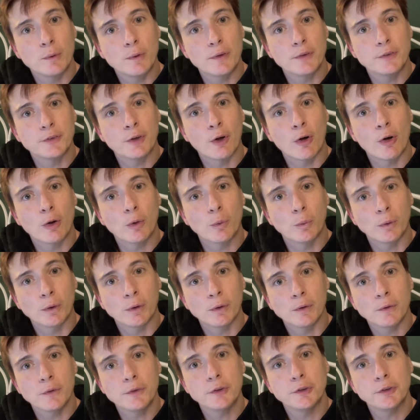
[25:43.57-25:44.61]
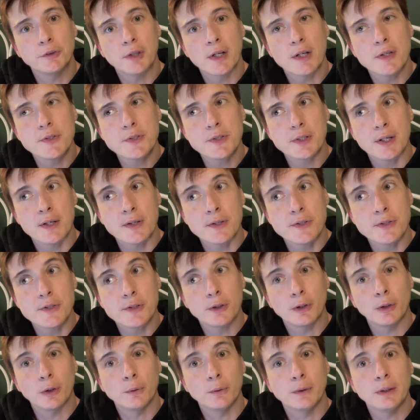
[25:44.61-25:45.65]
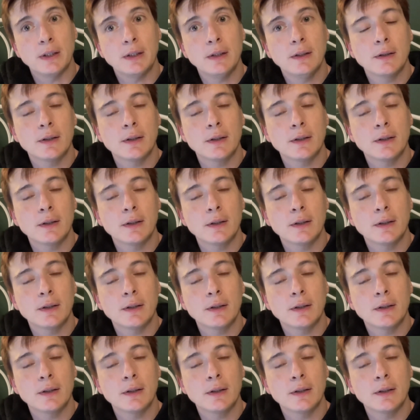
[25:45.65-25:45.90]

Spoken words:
The Dark World dressed as Loki,